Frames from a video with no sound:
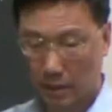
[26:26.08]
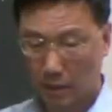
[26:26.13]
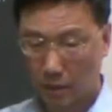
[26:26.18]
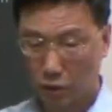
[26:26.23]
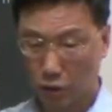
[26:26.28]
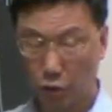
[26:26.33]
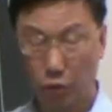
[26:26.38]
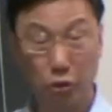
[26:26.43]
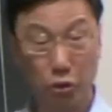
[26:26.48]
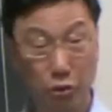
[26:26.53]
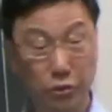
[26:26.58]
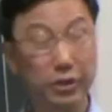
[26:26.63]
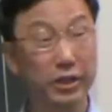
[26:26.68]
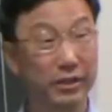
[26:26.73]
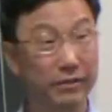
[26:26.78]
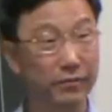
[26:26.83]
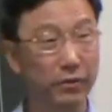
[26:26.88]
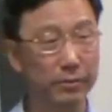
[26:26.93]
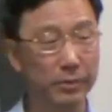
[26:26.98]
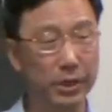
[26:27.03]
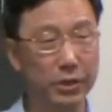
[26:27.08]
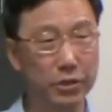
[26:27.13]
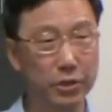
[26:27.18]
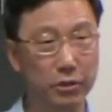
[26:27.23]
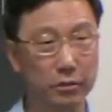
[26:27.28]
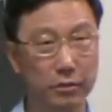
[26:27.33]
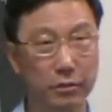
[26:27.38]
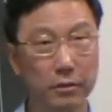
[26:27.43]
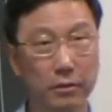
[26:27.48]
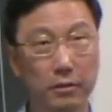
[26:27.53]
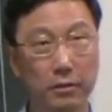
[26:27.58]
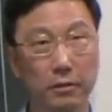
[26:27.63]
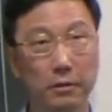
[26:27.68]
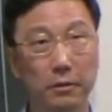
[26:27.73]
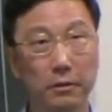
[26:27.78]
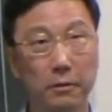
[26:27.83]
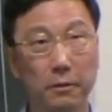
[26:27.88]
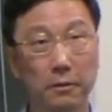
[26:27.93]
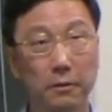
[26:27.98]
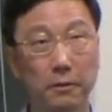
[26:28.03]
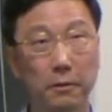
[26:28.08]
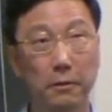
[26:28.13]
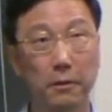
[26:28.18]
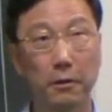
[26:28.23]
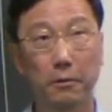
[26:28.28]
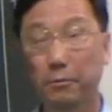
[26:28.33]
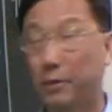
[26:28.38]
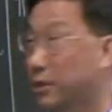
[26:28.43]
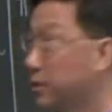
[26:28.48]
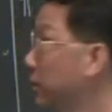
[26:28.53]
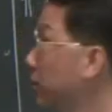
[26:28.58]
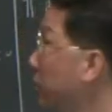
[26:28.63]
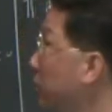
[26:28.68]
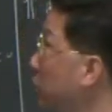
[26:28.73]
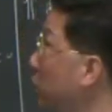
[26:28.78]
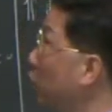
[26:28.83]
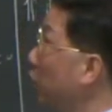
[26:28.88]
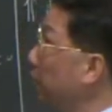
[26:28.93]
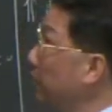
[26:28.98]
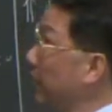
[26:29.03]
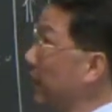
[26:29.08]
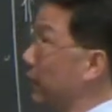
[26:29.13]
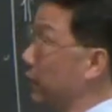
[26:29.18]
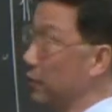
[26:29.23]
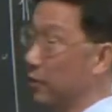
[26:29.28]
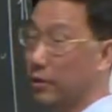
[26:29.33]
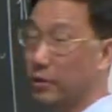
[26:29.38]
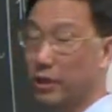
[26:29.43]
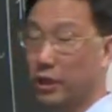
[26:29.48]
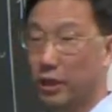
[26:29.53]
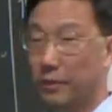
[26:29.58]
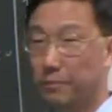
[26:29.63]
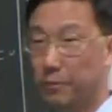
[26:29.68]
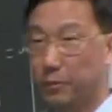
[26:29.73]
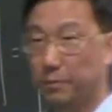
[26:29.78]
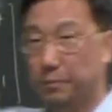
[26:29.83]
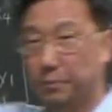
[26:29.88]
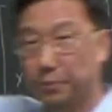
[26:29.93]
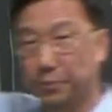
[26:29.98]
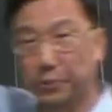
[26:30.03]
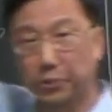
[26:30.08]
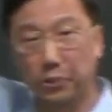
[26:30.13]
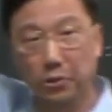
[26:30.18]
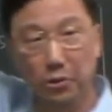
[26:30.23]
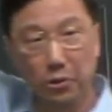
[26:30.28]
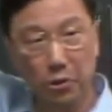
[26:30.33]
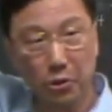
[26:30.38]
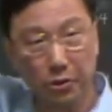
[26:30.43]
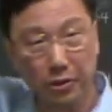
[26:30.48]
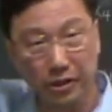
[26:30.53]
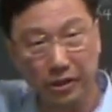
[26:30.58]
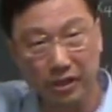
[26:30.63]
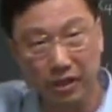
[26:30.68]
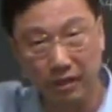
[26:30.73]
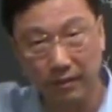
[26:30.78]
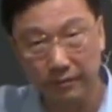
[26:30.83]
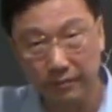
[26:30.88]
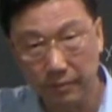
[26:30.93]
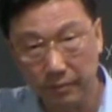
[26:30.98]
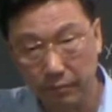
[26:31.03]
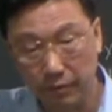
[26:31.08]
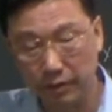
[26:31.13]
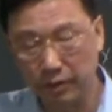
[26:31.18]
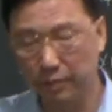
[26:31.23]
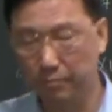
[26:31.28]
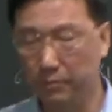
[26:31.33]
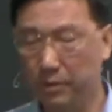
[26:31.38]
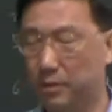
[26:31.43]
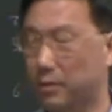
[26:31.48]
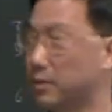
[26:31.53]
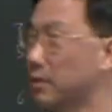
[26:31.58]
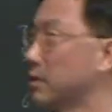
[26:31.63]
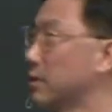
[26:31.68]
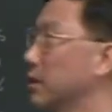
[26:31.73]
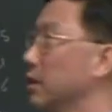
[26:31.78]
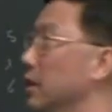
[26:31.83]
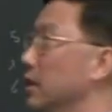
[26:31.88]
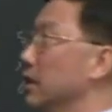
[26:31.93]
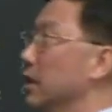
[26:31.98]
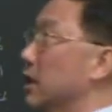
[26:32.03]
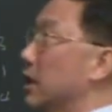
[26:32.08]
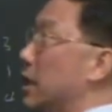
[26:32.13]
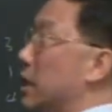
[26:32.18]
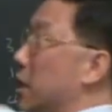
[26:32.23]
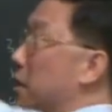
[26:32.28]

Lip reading: So you're losing information. But still can go backward if you prolong enough. What that means is that